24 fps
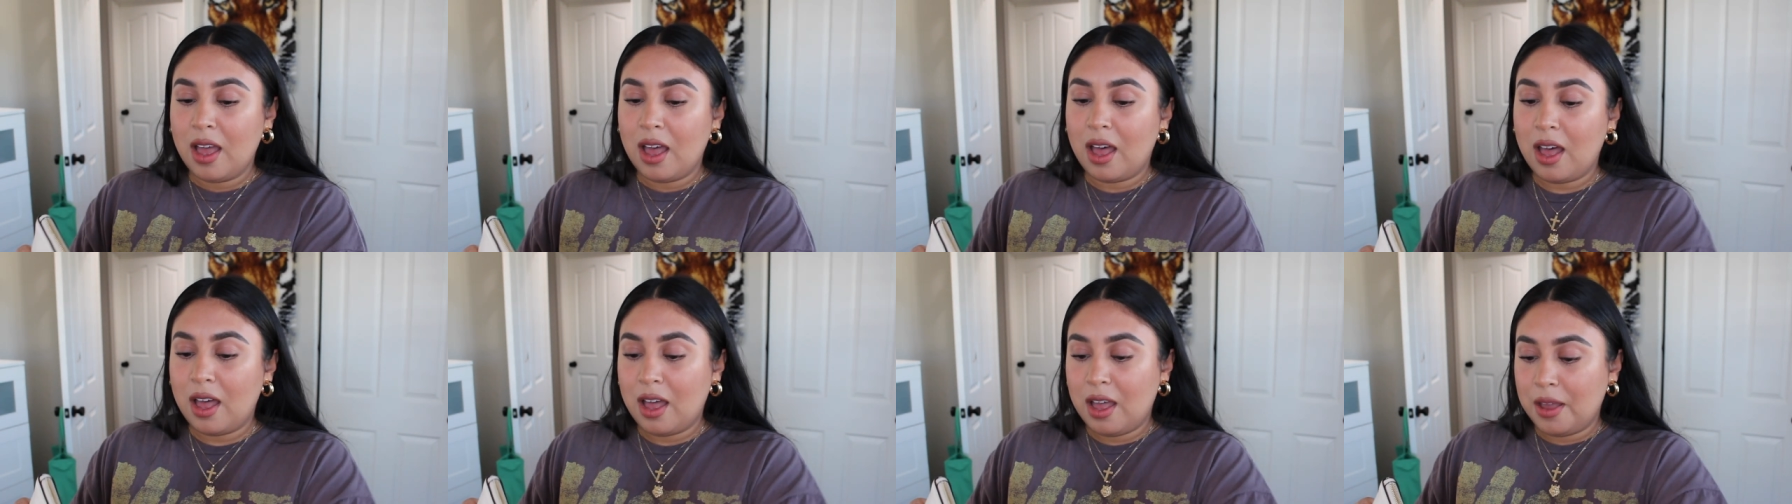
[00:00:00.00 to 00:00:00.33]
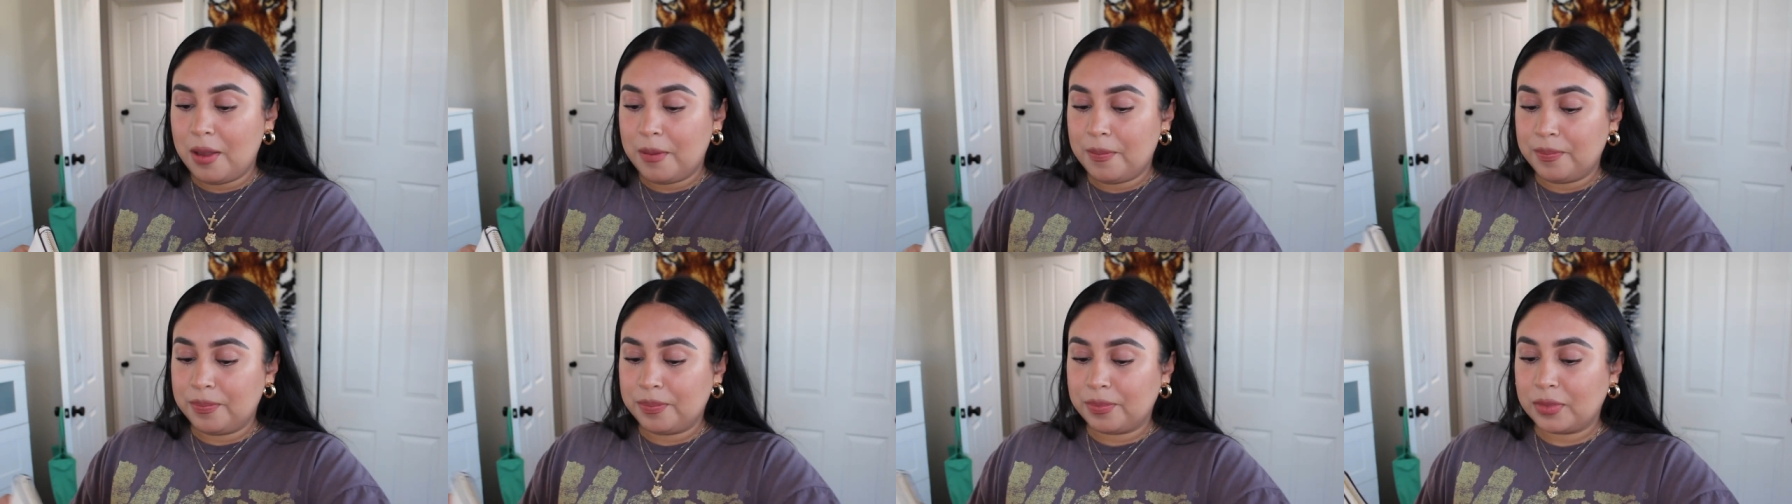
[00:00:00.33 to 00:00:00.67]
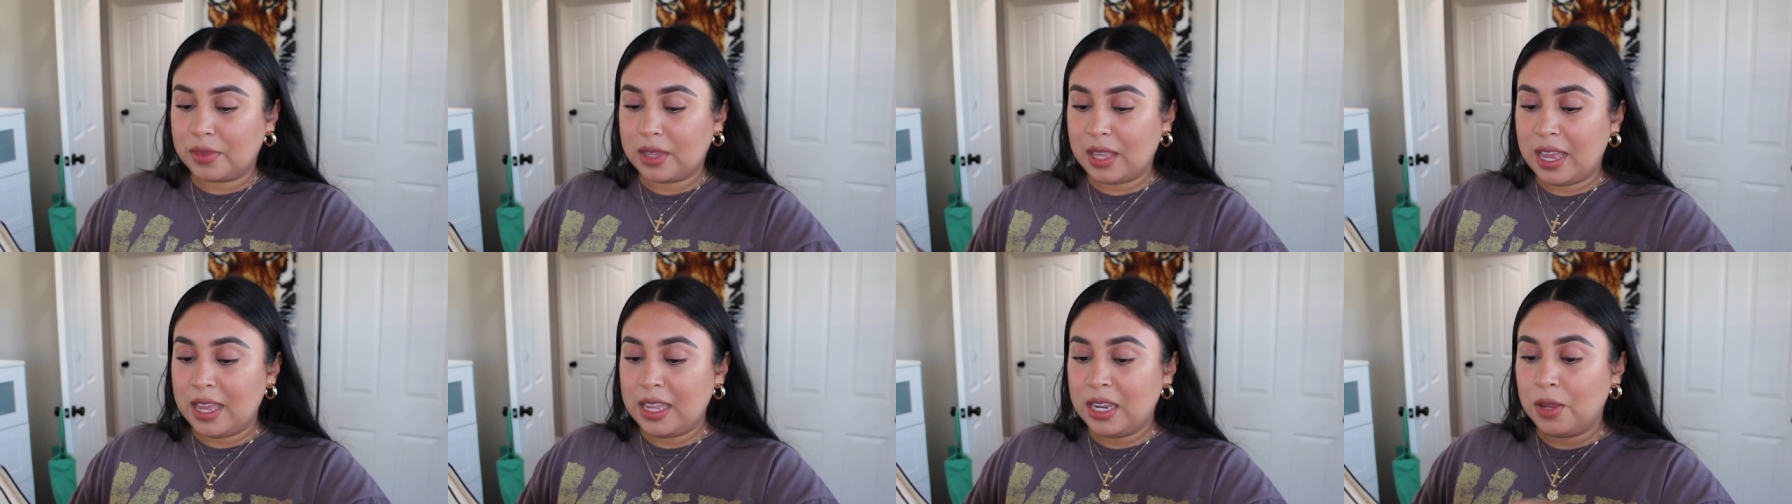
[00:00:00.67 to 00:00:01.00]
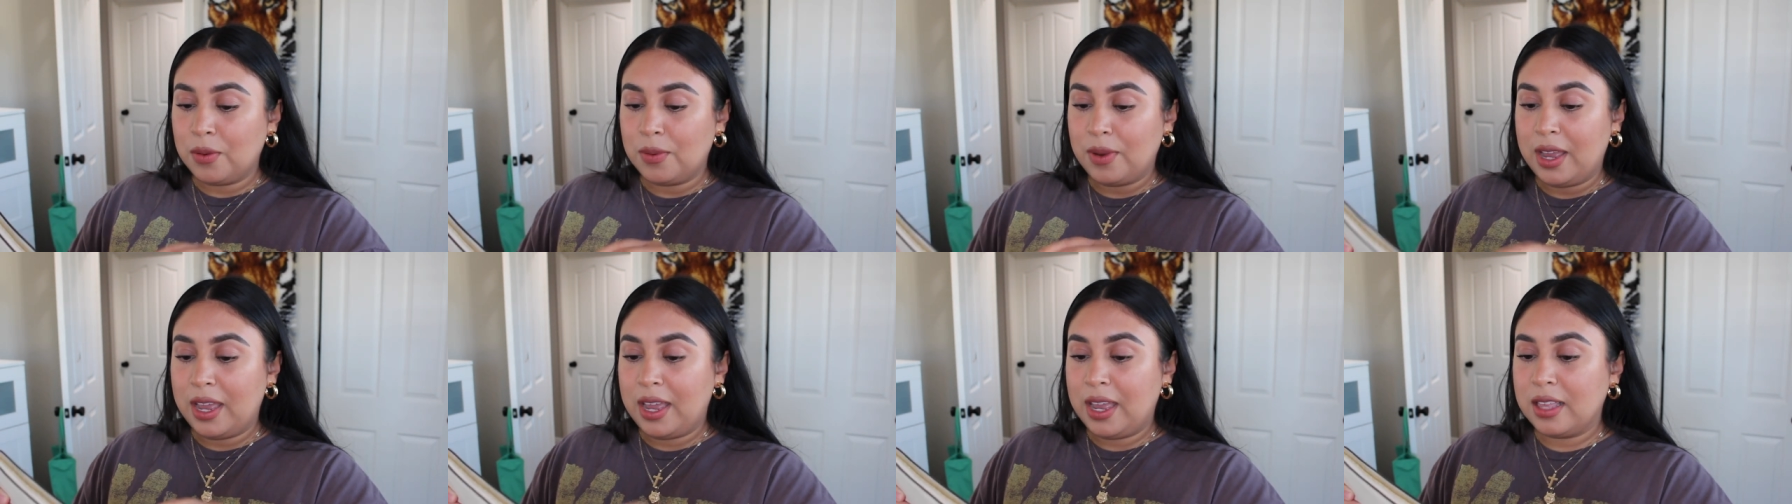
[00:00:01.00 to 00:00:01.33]
Um,
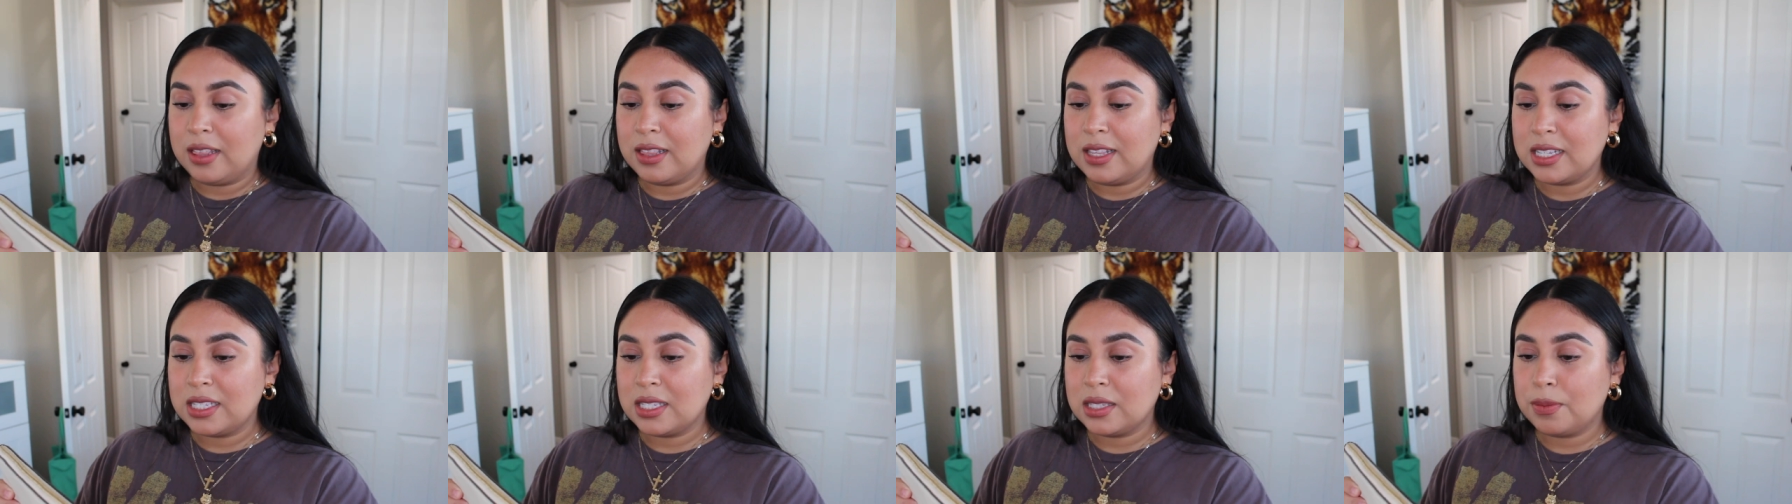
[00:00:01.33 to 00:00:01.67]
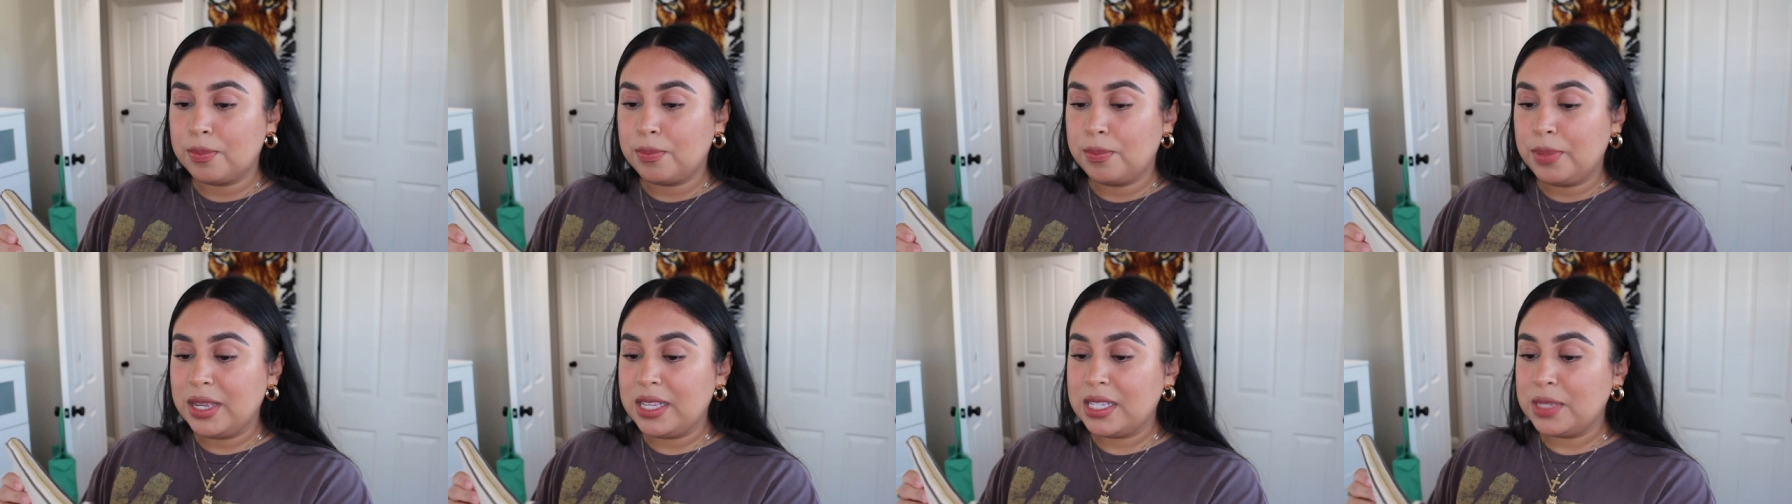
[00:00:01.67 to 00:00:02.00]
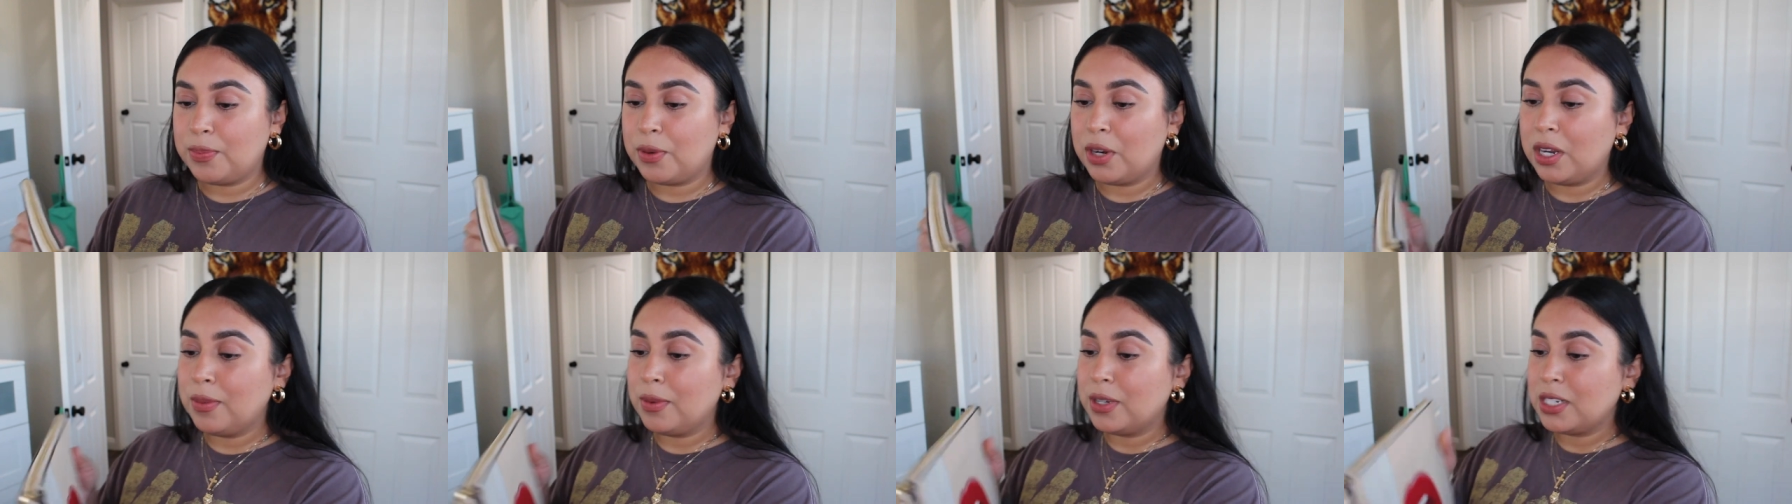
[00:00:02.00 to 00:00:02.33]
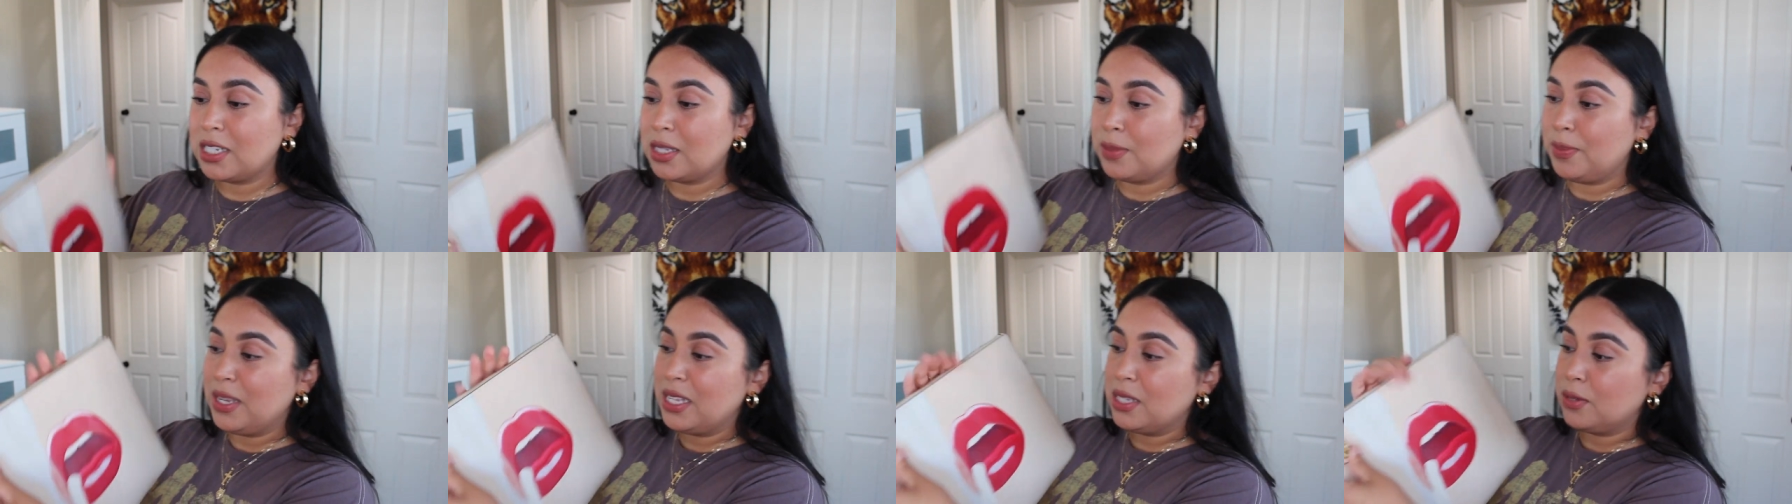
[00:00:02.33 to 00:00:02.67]
anyway, this piece pretty much
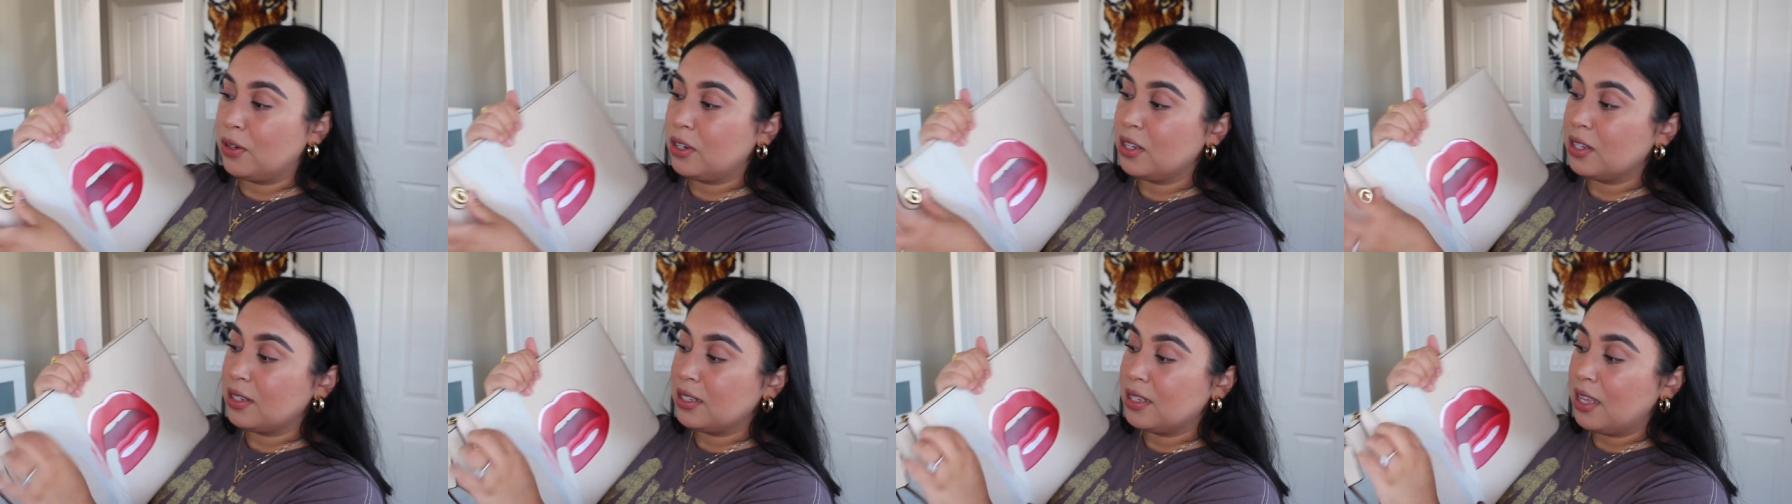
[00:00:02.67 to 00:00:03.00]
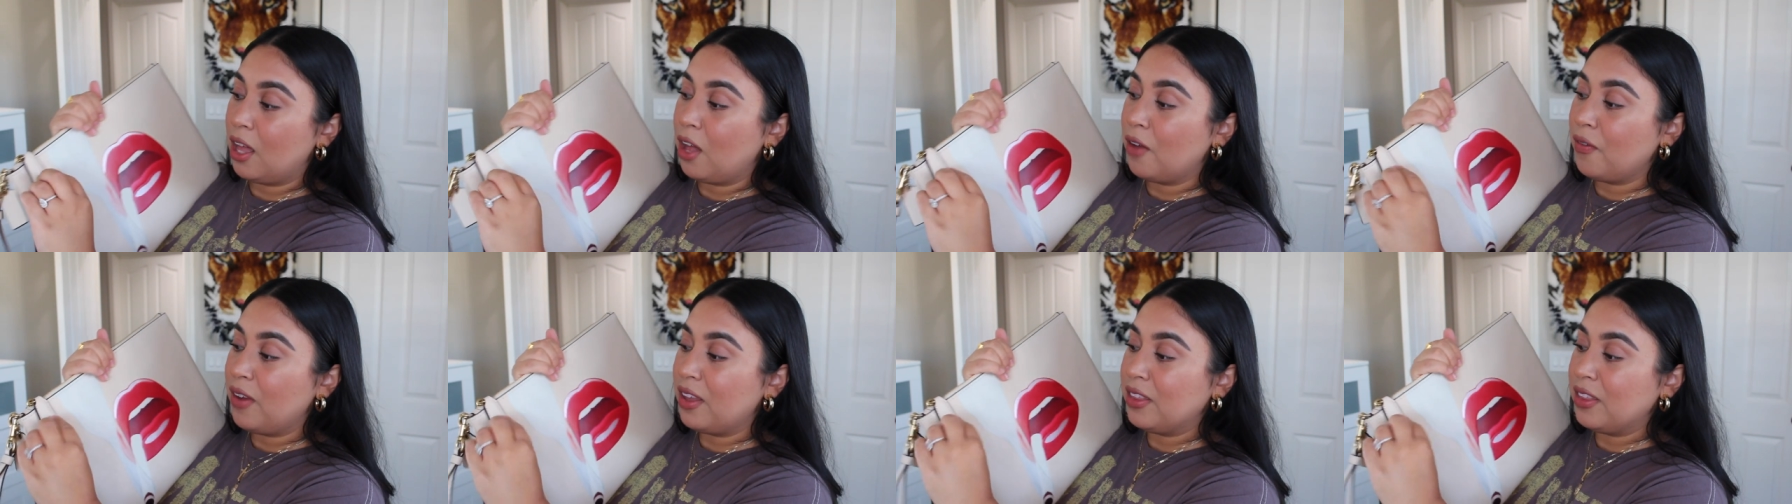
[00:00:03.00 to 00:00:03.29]
speaks for itself.